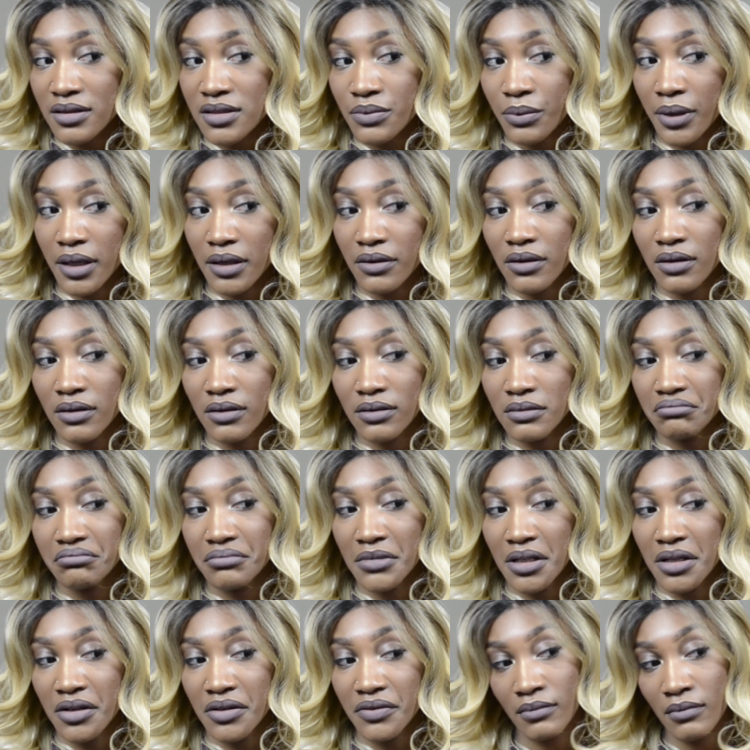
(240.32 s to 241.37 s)
you can
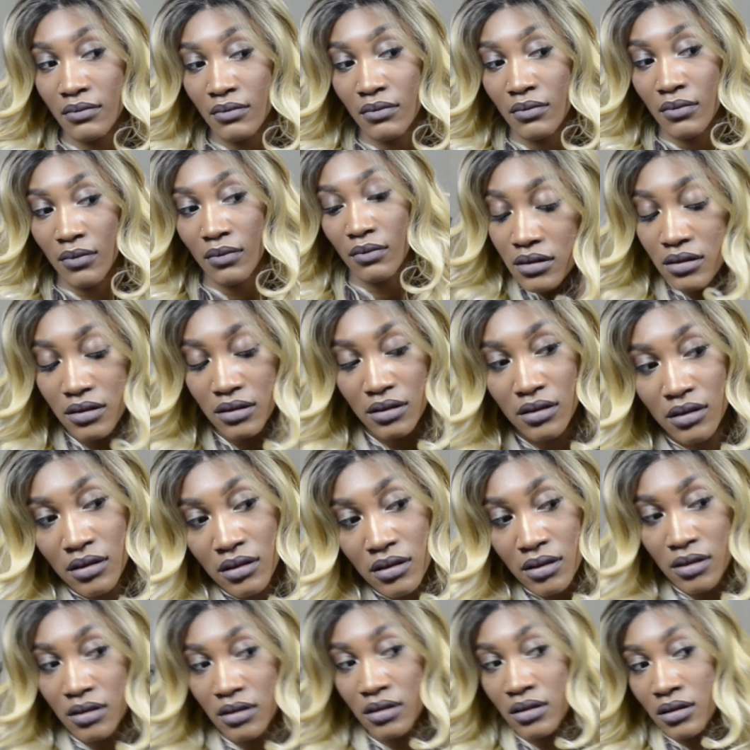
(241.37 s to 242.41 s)
see i'm just going over
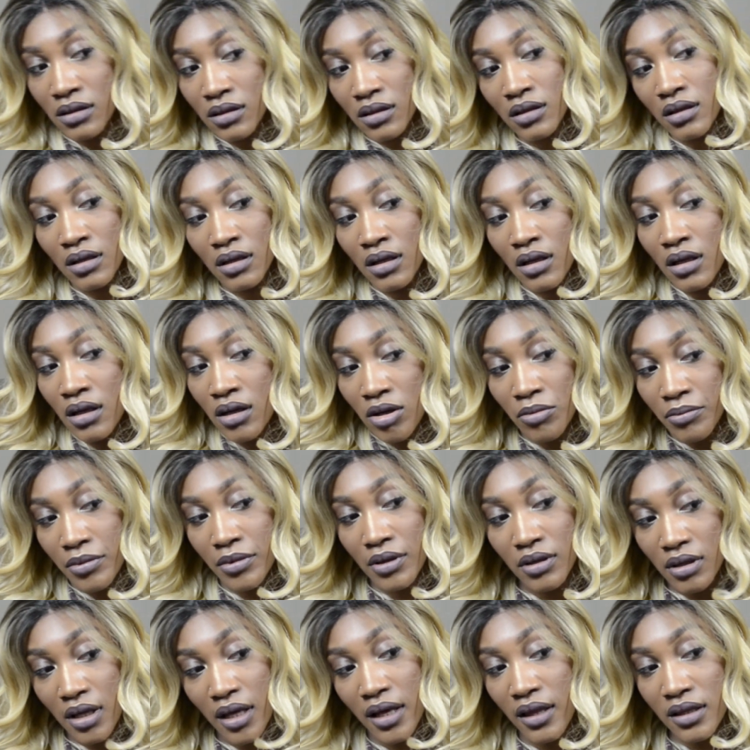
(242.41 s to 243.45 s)
it twice i'm
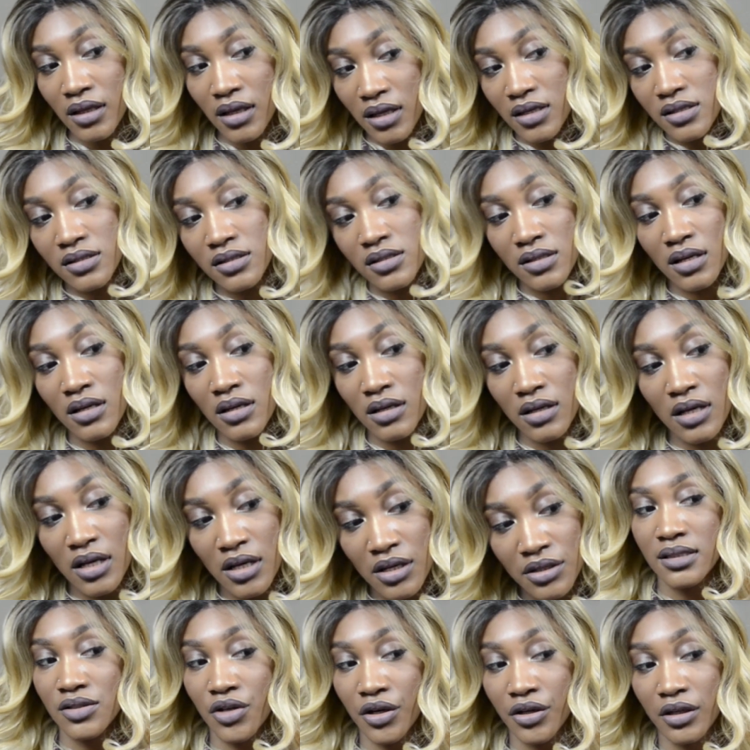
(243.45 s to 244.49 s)
not straightening it like i
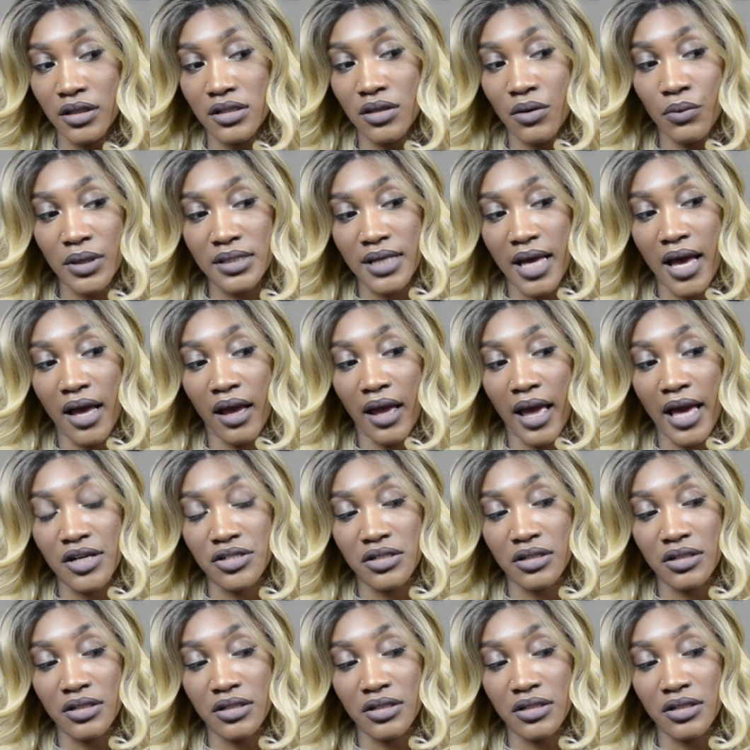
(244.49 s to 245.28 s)
said i'm just